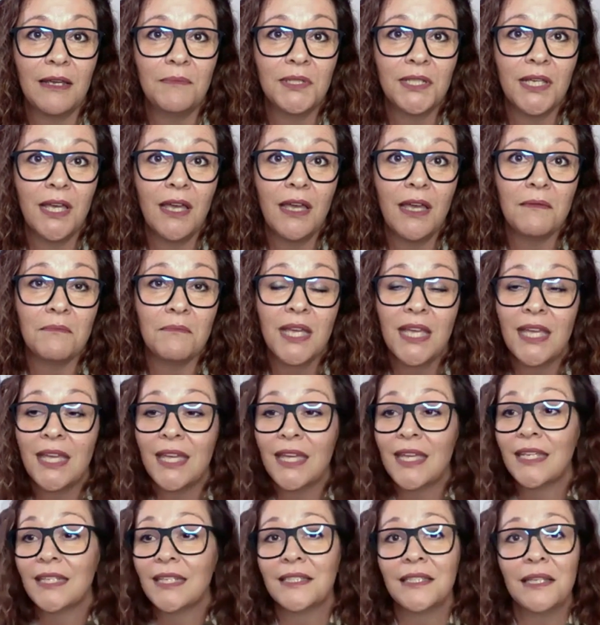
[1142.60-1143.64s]
time.
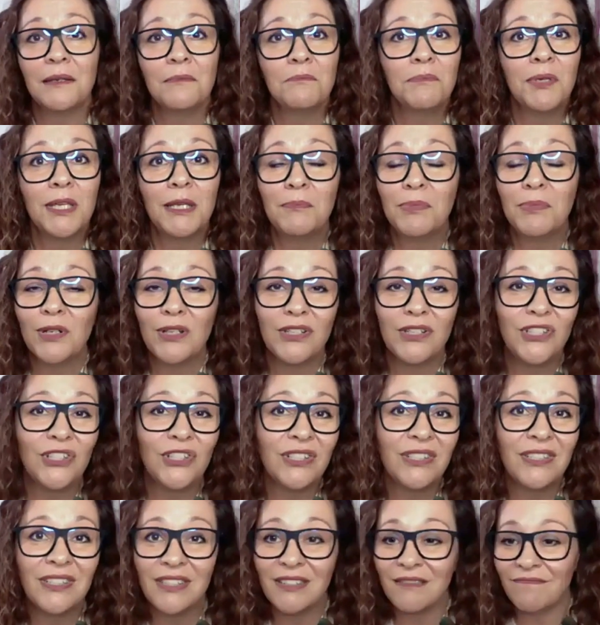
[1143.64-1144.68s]
Some people are
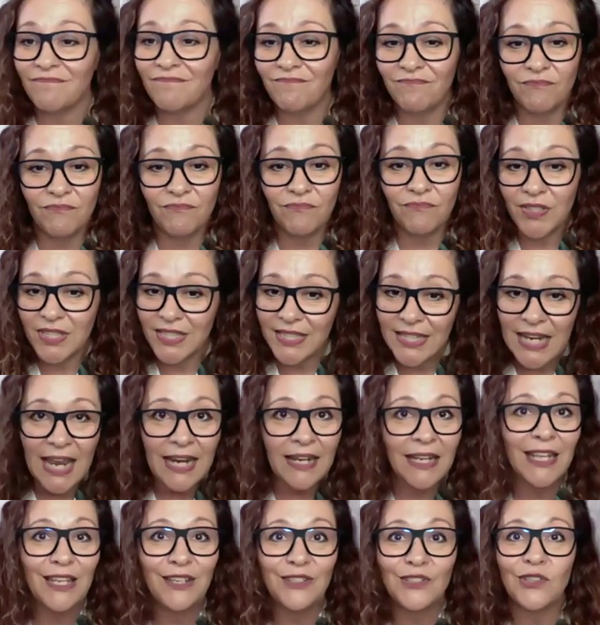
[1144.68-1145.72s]
just
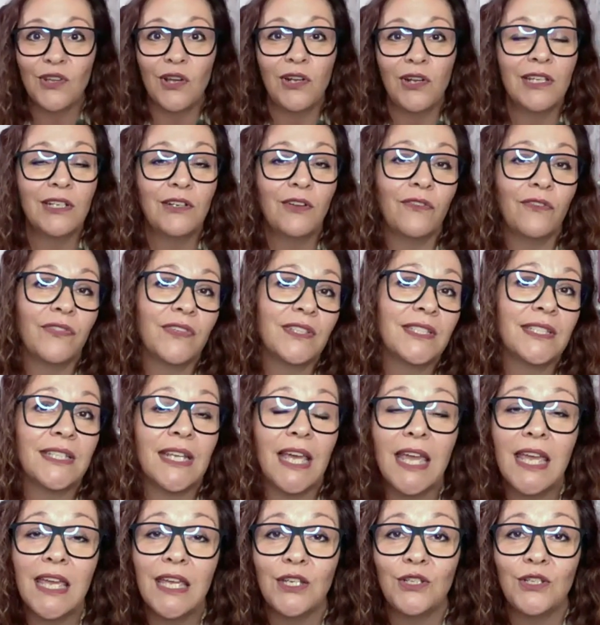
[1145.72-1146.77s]
standing solid on the
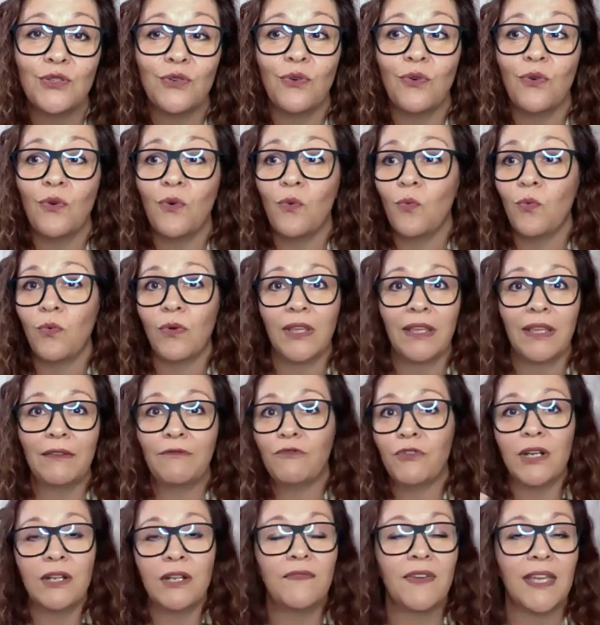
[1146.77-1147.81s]
stage or in
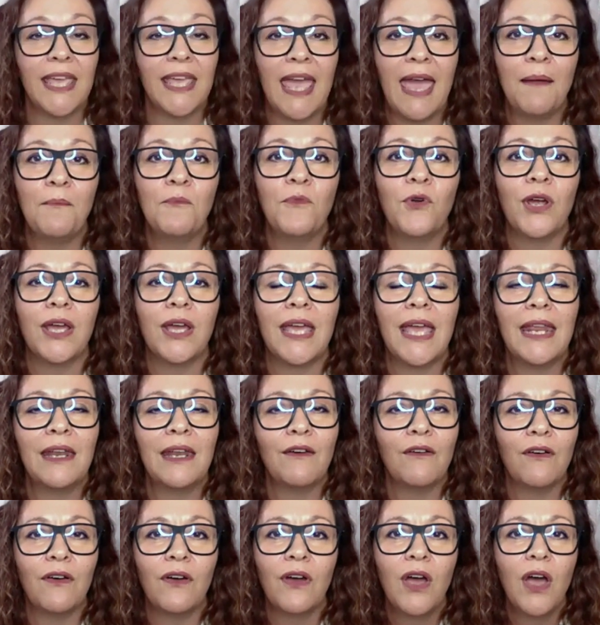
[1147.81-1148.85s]
front of a camera and
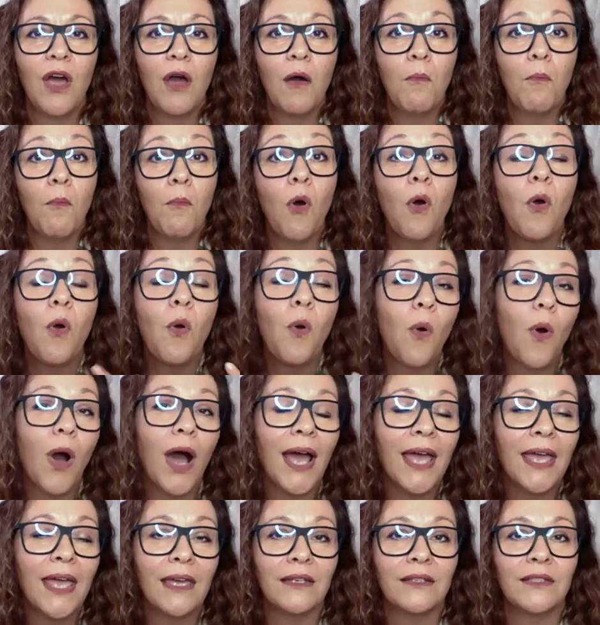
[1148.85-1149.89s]
are more
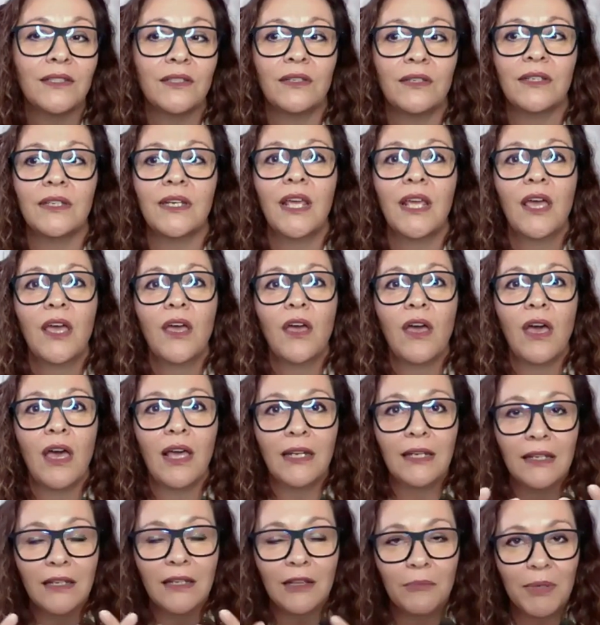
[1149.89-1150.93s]
quiet and a
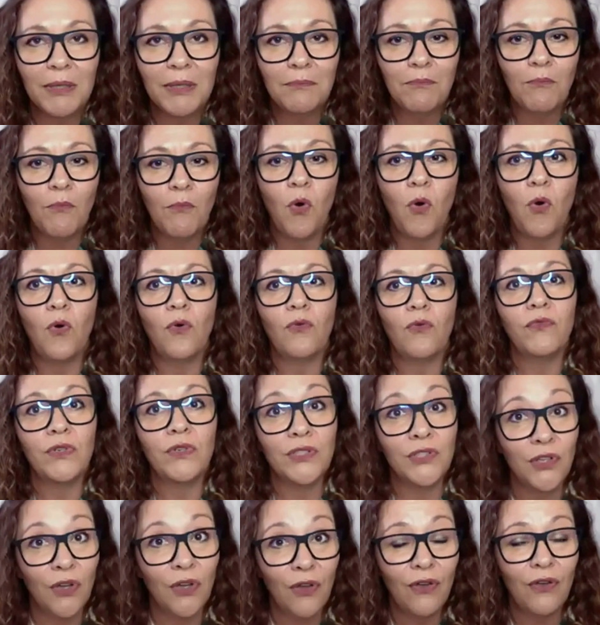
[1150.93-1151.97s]
little bit more
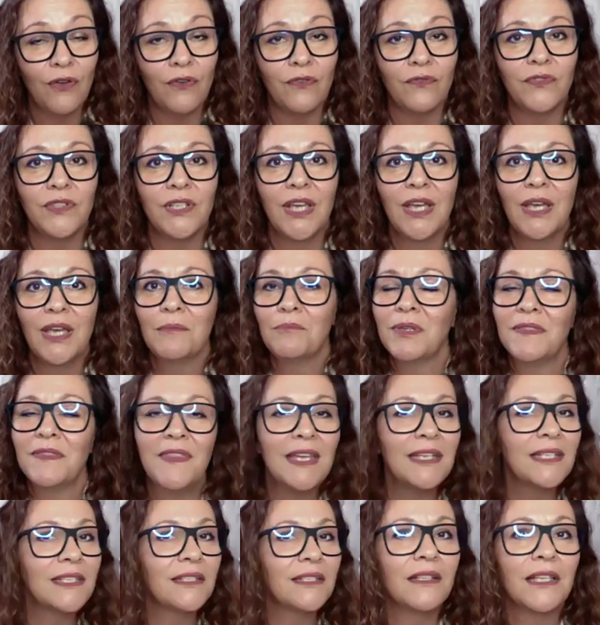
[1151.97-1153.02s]
reserved, but they
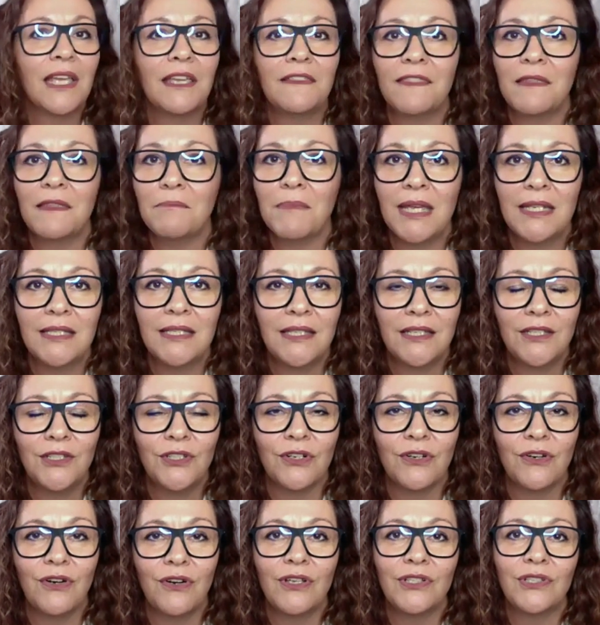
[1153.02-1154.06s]
still get the message
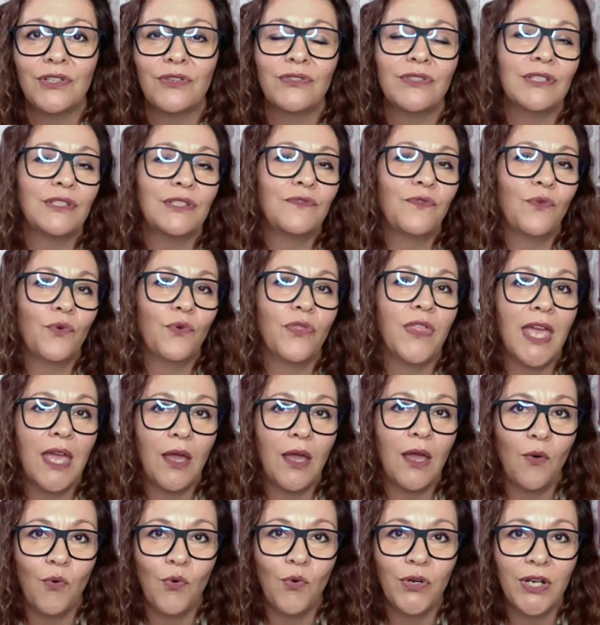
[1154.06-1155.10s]
across because it's for their
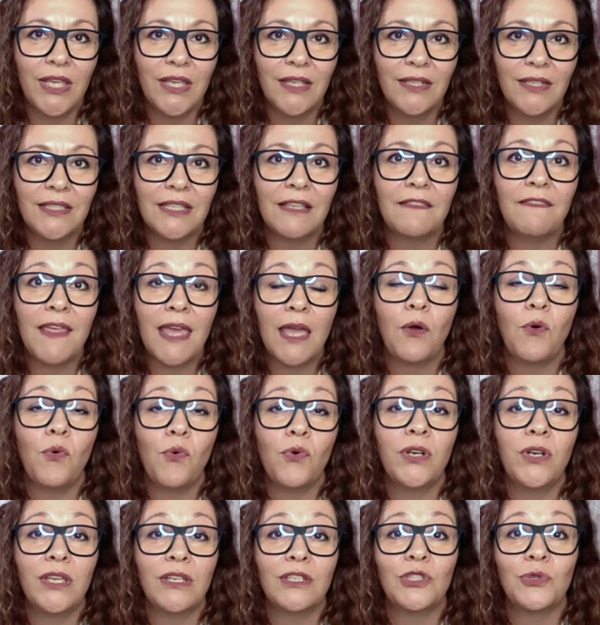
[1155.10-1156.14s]
audience and their
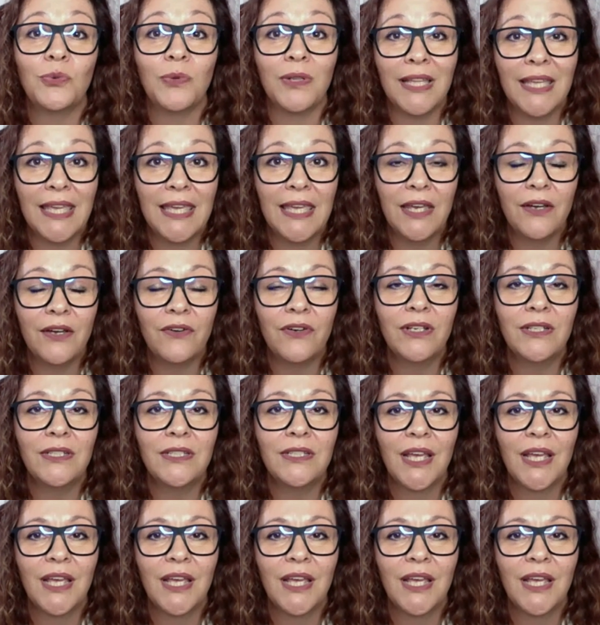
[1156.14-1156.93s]
audience will hear it.